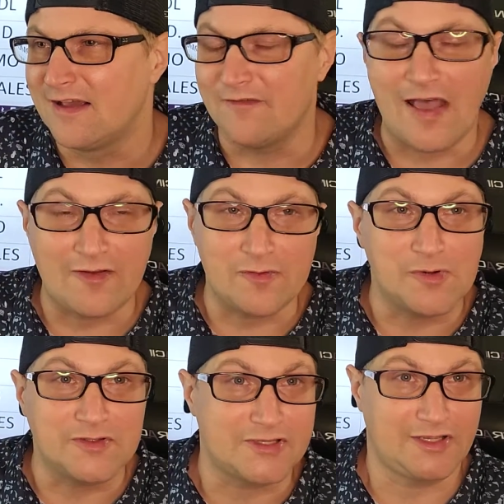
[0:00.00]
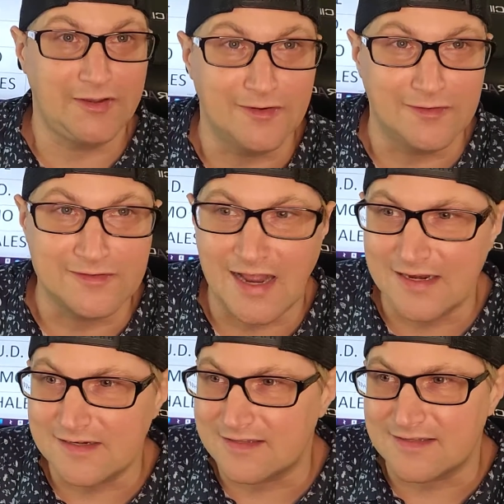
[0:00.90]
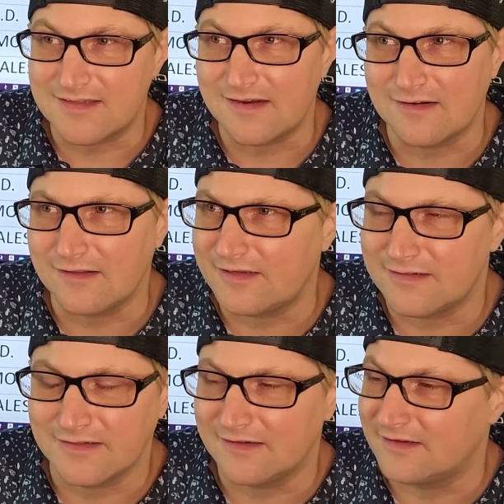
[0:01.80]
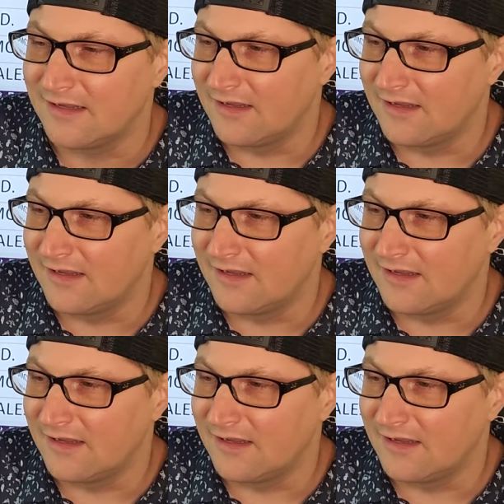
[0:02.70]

valuable to you, not necessarily to